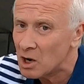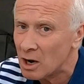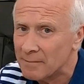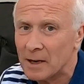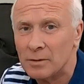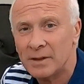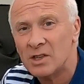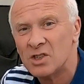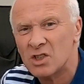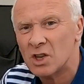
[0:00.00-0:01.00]
tie valve
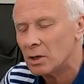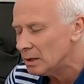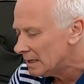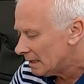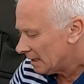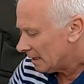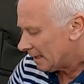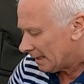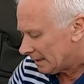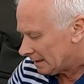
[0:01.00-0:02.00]
is. So
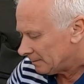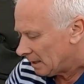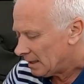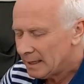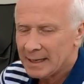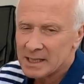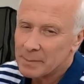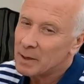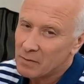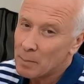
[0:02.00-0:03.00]
um, it
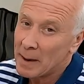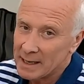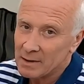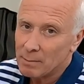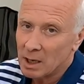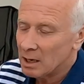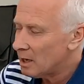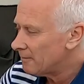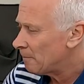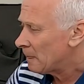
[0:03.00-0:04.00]
is a bit of a bane of my
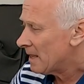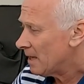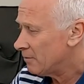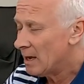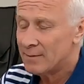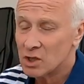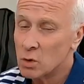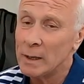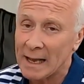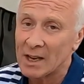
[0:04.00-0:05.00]
life. If you have a
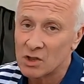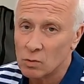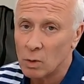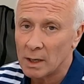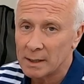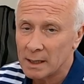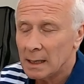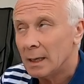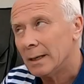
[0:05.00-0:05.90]
twin axle one,